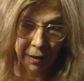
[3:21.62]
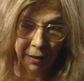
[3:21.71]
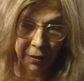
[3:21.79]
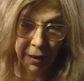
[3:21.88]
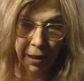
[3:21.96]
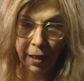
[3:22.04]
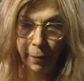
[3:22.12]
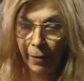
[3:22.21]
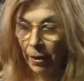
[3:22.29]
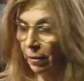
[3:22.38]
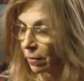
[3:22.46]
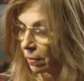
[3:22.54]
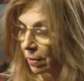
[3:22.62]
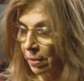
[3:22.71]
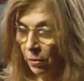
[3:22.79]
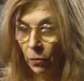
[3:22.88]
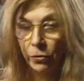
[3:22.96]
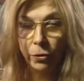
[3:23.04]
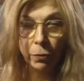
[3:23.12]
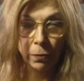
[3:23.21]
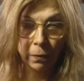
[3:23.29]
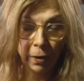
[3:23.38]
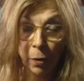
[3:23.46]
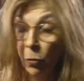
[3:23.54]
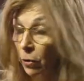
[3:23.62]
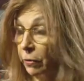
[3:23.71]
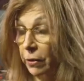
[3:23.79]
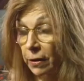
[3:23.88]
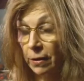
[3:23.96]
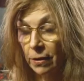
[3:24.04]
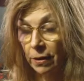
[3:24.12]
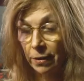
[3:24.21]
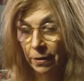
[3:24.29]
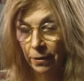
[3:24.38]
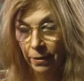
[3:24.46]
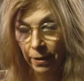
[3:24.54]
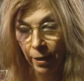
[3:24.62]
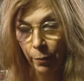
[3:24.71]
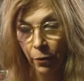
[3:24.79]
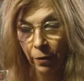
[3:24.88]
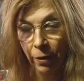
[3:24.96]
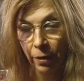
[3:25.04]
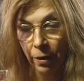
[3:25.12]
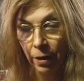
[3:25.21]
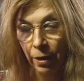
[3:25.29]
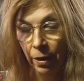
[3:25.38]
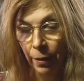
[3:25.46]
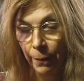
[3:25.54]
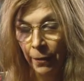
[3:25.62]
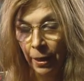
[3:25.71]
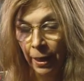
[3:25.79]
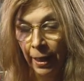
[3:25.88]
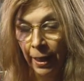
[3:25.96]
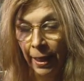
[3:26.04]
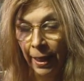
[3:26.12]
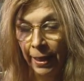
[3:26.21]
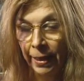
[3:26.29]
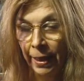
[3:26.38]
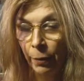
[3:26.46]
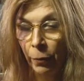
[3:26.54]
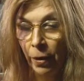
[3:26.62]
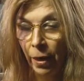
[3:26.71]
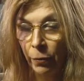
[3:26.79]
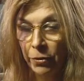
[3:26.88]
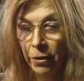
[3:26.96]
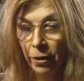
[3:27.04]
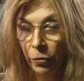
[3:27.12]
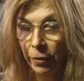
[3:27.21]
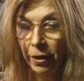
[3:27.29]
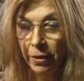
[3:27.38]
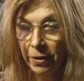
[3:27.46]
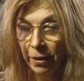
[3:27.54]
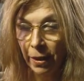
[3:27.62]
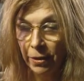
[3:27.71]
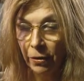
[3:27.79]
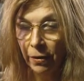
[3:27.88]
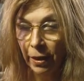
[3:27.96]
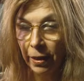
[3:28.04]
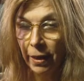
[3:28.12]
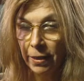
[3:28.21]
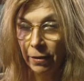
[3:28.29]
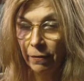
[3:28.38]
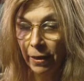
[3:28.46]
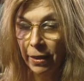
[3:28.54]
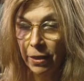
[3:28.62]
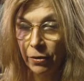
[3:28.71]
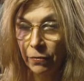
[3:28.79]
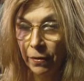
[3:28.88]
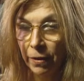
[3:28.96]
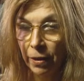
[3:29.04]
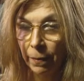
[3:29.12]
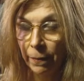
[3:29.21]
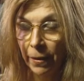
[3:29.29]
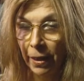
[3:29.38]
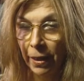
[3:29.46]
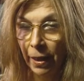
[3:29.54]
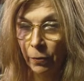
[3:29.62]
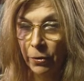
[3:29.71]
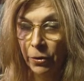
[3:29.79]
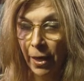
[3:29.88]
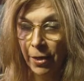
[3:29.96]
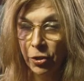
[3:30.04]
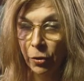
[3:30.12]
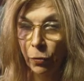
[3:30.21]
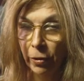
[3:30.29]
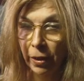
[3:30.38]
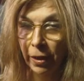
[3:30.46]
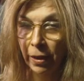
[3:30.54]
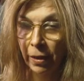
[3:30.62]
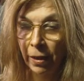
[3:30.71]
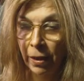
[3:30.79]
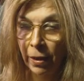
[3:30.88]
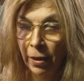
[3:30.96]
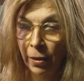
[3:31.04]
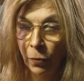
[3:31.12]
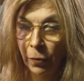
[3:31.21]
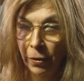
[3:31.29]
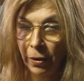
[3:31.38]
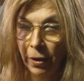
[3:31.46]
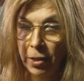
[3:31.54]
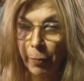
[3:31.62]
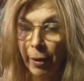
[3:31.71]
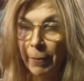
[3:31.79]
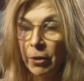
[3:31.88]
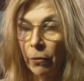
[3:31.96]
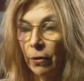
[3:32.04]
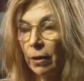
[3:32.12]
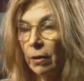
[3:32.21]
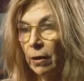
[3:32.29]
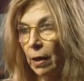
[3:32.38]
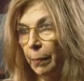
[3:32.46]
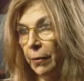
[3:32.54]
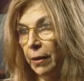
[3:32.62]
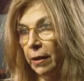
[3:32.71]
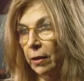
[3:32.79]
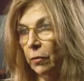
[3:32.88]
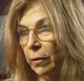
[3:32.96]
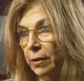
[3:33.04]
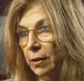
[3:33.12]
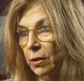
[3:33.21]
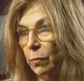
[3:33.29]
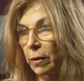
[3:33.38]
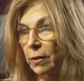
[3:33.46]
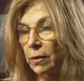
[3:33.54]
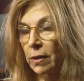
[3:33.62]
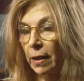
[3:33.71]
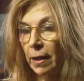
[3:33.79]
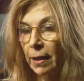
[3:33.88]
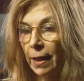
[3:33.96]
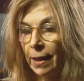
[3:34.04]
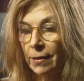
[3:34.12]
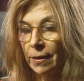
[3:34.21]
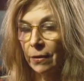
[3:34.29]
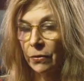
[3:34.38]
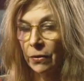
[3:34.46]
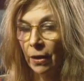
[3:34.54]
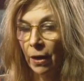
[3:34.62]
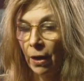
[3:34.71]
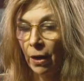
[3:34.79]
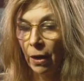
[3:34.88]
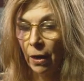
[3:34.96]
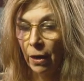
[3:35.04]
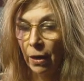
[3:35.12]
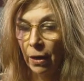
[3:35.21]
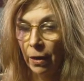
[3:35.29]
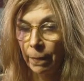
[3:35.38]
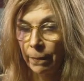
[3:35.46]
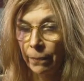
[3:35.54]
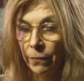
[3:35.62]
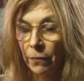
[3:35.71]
thinking about an older, a world that doesn't exist anymore. And then when I was in Greece and I saw that Cassavetes film, and I was actually working with an experimental theater company in Greece as well as studying classics, I